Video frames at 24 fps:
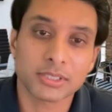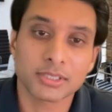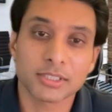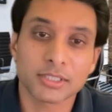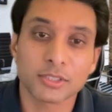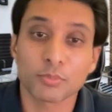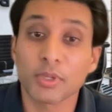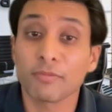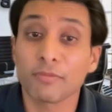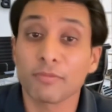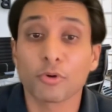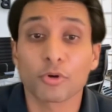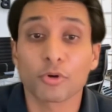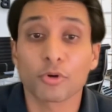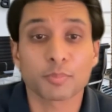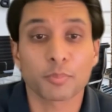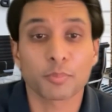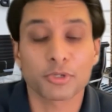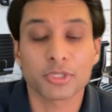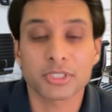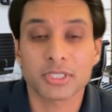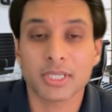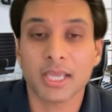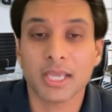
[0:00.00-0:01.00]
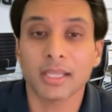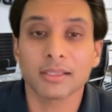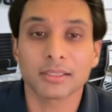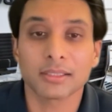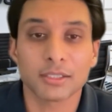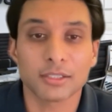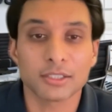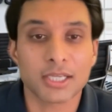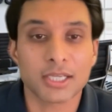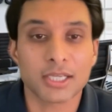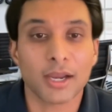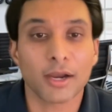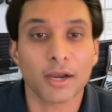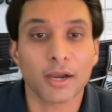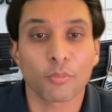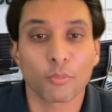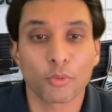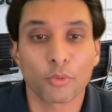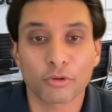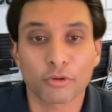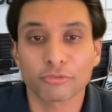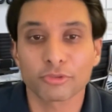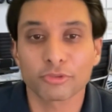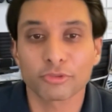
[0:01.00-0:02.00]
because we of course present the entire
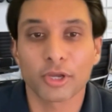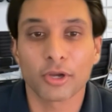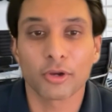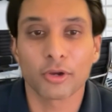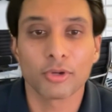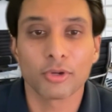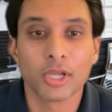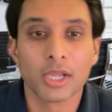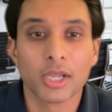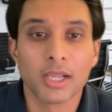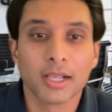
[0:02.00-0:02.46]
workflow,